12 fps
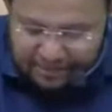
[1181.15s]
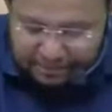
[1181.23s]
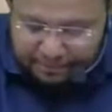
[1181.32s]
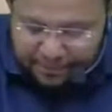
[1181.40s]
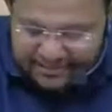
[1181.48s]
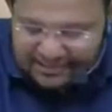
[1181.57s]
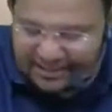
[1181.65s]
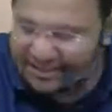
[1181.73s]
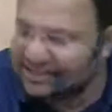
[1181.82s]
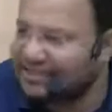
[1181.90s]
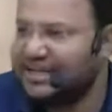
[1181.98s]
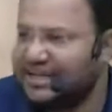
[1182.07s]
plus the
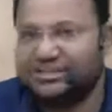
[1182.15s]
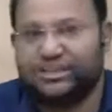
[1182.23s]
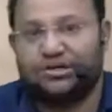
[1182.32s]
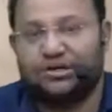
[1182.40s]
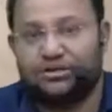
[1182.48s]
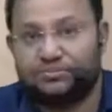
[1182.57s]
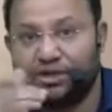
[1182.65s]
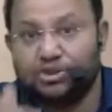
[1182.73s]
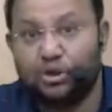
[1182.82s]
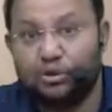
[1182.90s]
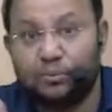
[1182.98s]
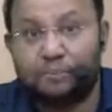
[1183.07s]
transaction cost, because you
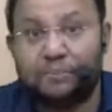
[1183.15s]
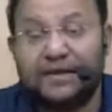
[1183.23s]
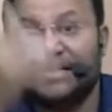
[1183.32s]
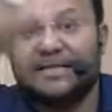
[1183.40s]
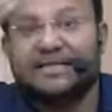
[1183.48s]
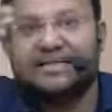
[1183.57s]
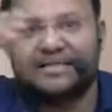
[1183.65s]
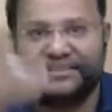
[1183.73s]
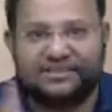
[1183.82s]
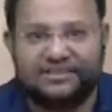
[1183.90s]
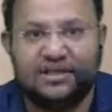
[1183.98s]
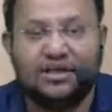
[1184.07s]
have to pay the interest.